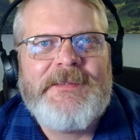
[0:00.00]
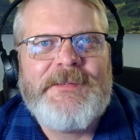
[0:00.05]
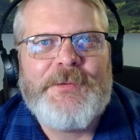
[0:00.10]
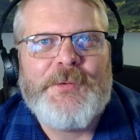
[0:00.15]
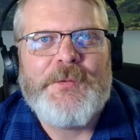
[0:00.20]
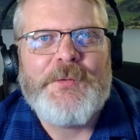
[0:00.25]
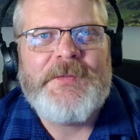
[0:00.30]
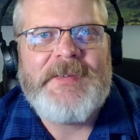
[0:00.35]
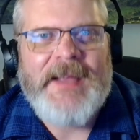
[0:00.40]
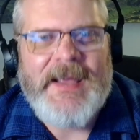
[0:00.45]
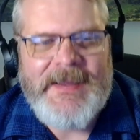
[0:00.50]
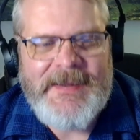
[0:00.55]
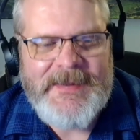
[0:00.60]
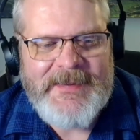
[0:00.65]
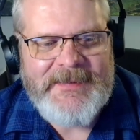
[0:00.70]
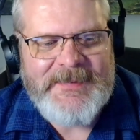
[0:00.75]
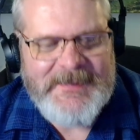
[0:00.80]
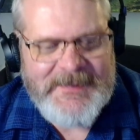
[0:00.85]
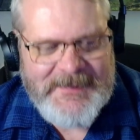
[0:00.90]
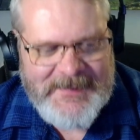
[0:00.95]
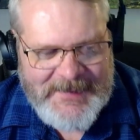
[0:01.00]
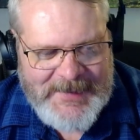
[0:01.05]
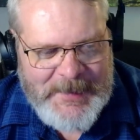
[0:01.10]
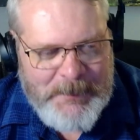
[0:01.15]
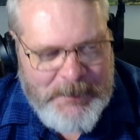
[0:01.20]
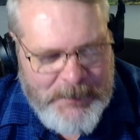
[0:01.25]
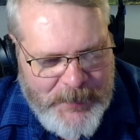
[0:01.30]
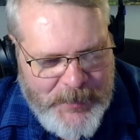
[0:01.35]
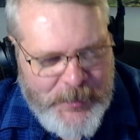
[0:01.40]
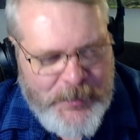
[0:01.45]
So science
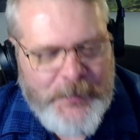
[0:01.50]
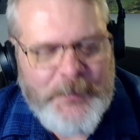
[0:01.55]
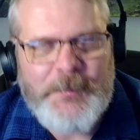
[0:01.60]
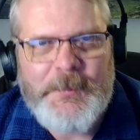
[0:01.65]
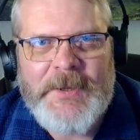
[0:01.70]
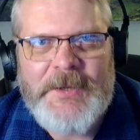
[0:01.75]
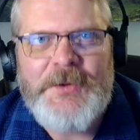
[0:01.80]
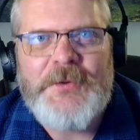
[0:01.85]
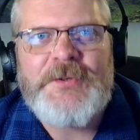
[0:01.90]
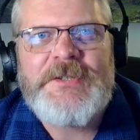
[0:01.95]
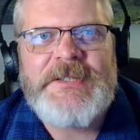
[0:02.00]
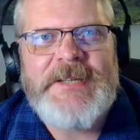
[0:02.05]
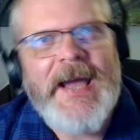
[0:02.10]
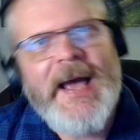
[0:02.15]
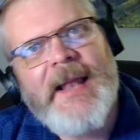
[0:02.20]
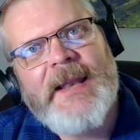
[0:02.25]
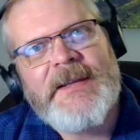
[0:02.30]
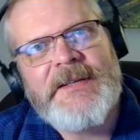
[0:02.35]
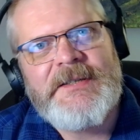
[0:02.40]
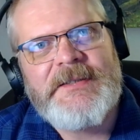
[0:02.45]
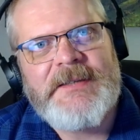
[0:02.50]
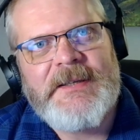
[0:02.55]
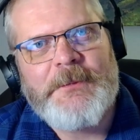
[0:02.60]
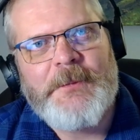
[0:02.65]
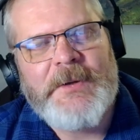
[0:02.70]
improves when you challenge it,